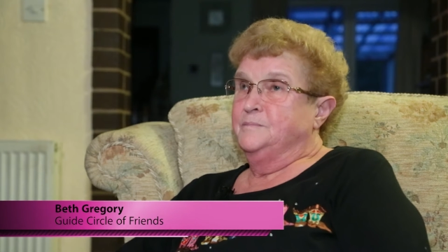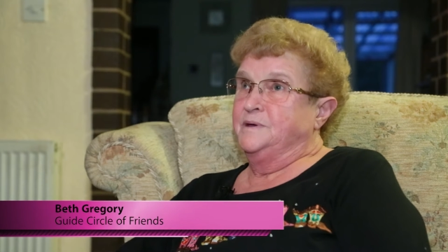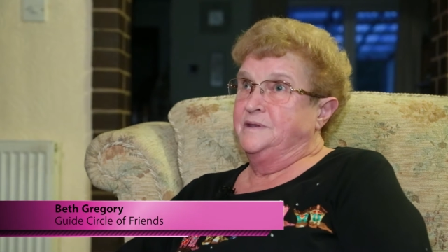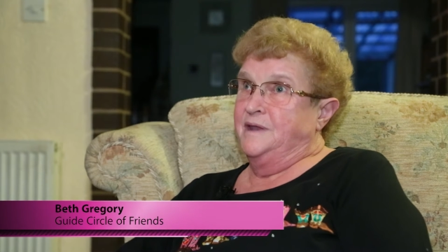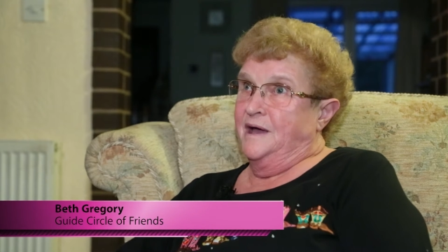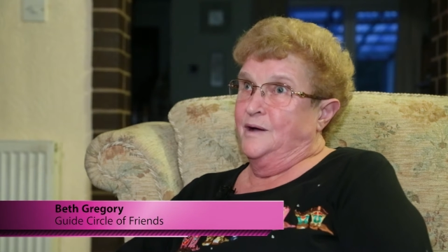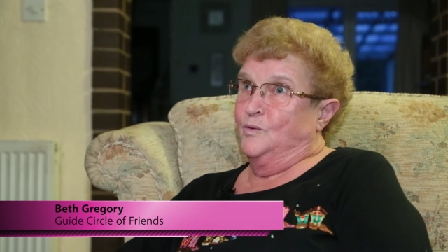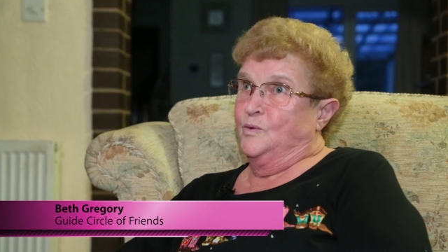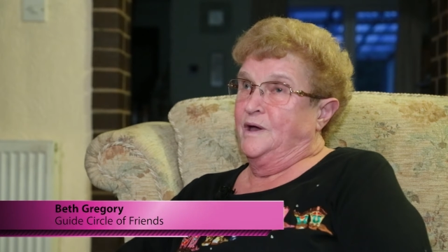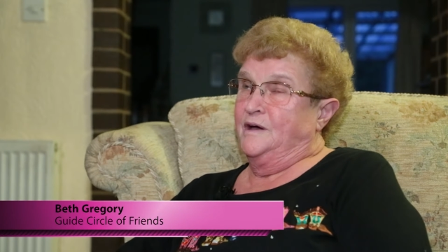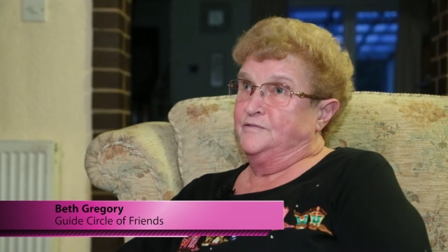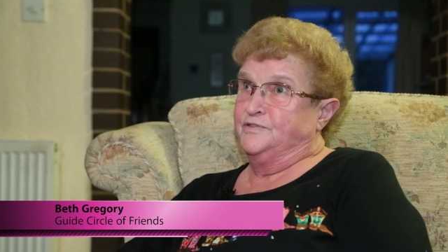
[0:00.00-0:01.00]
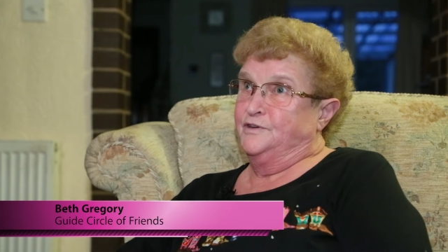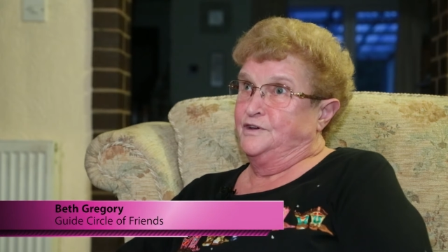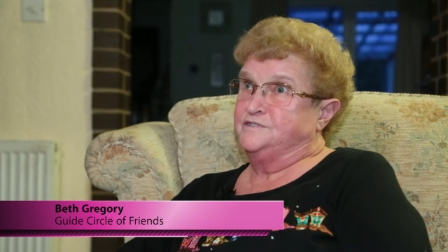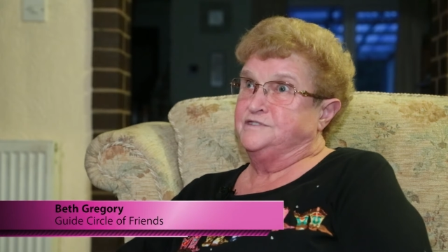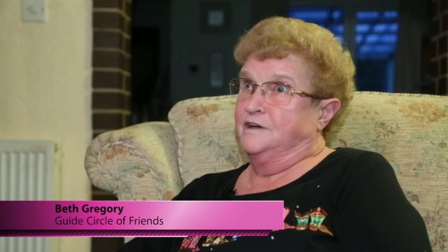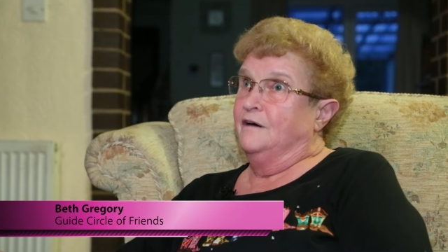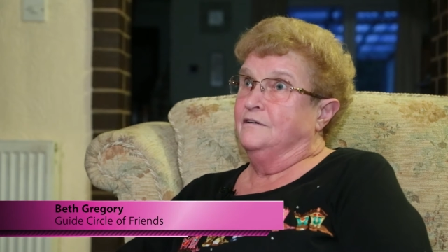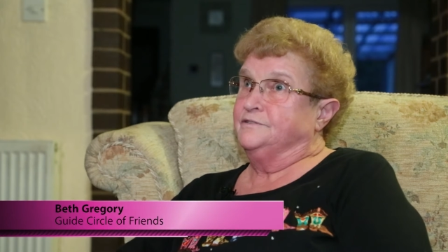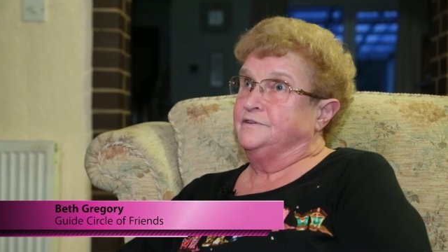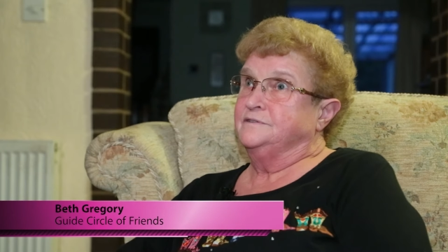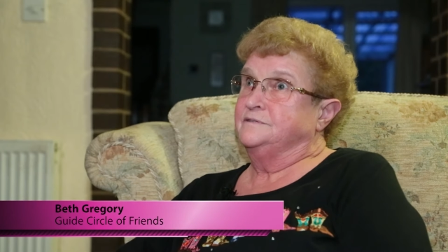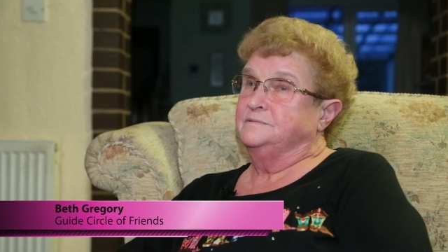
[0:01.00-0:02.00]
But now we have 30
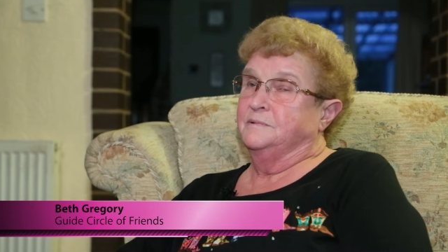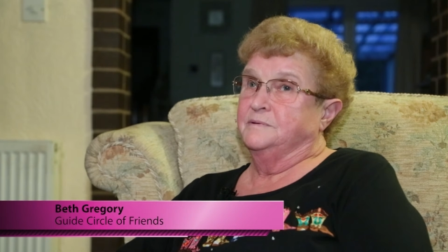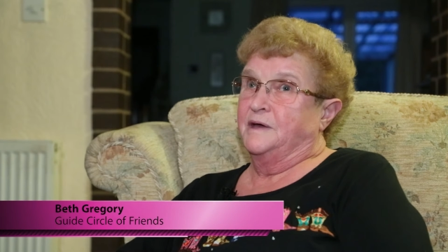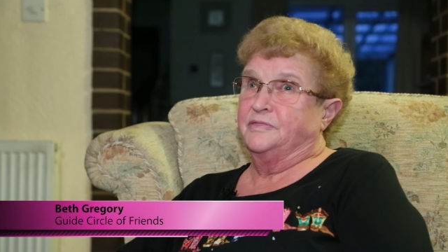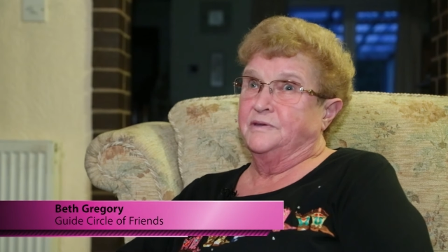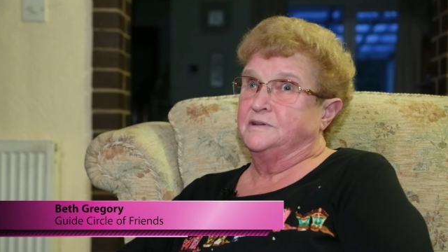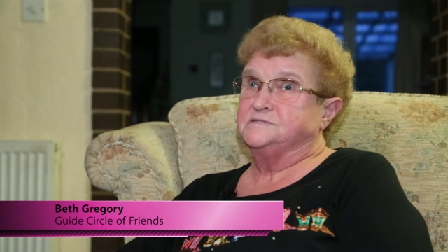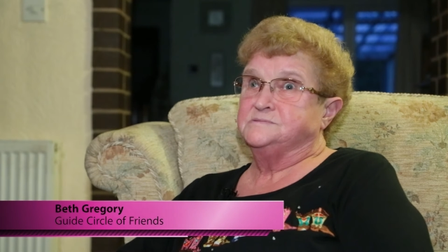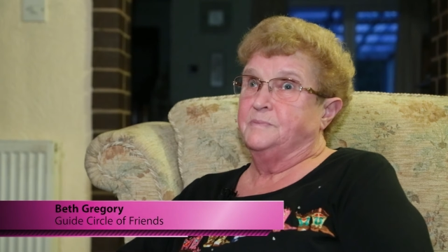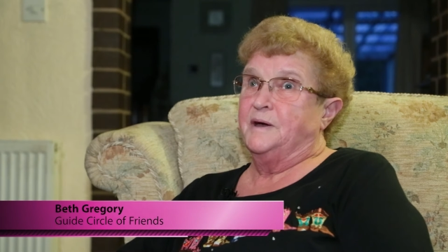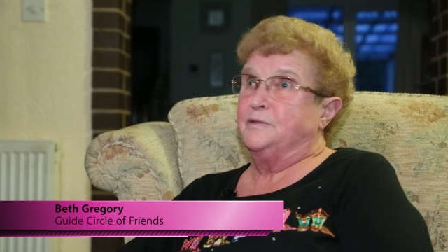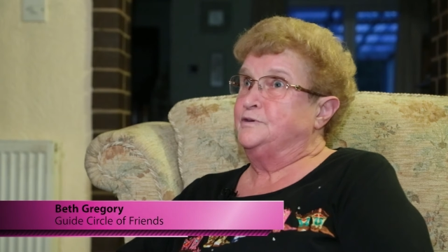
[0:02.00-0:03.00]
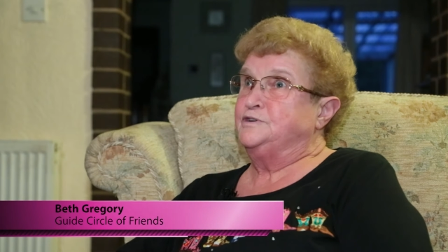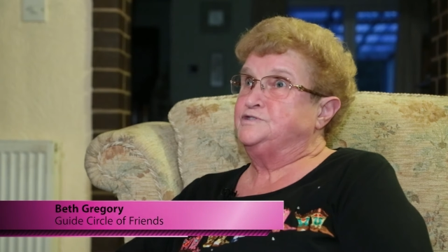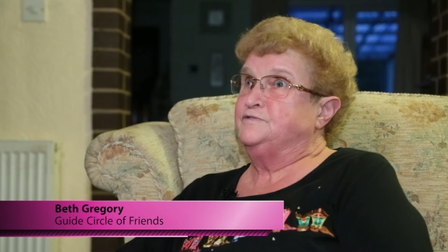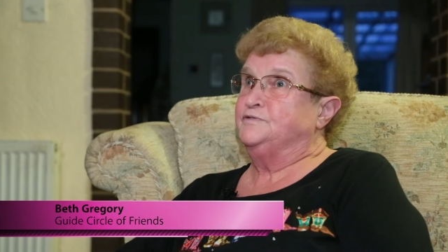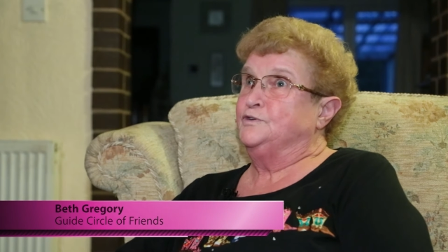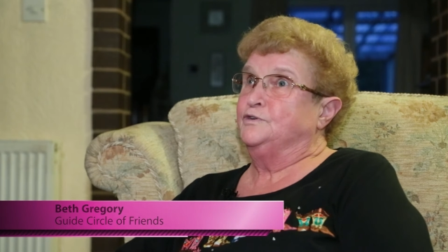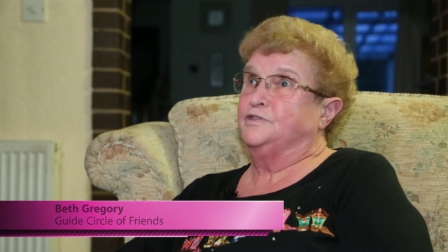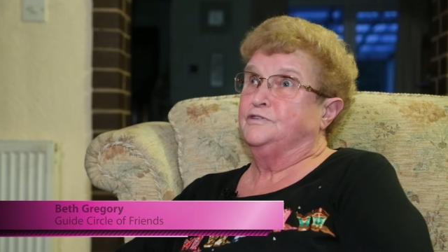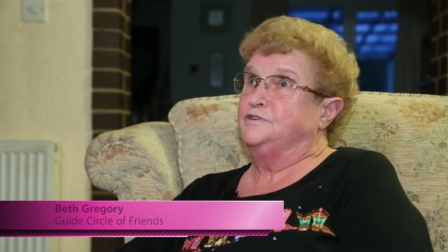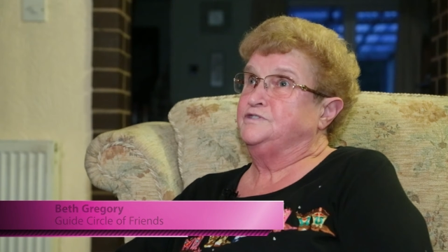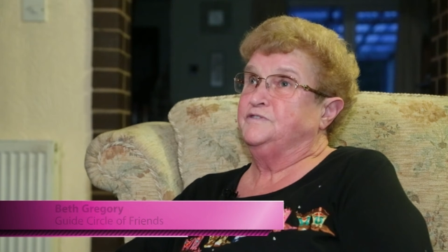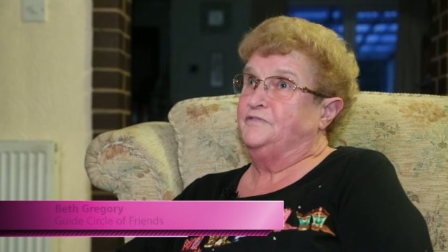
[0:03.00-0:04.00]
odd. I think it's about 34,
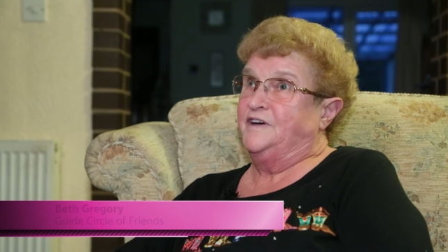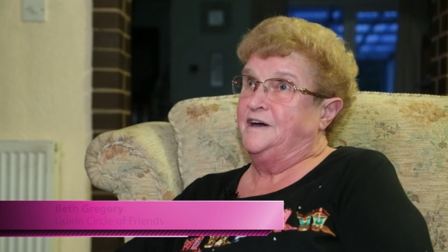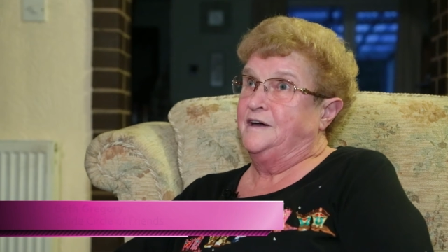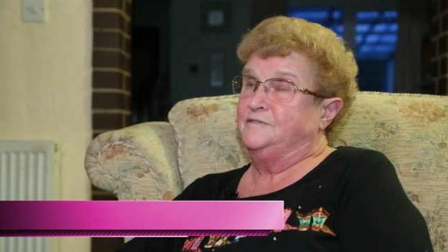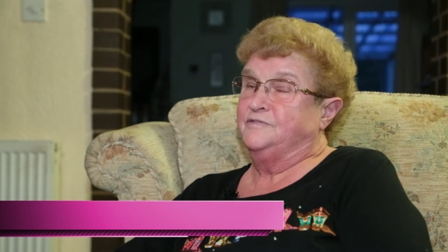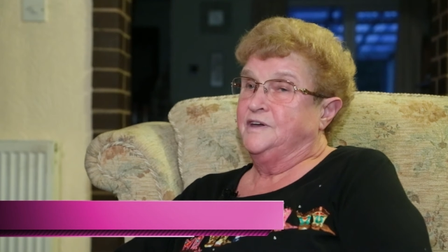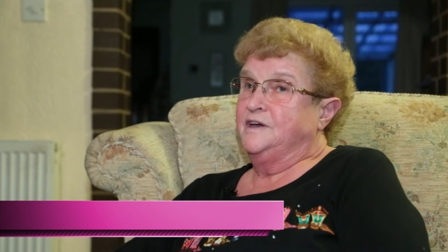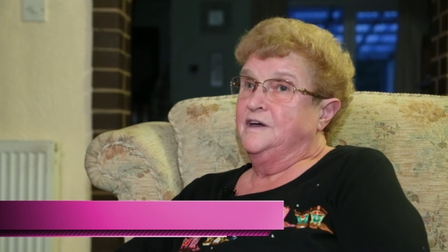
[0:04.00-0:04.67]
35.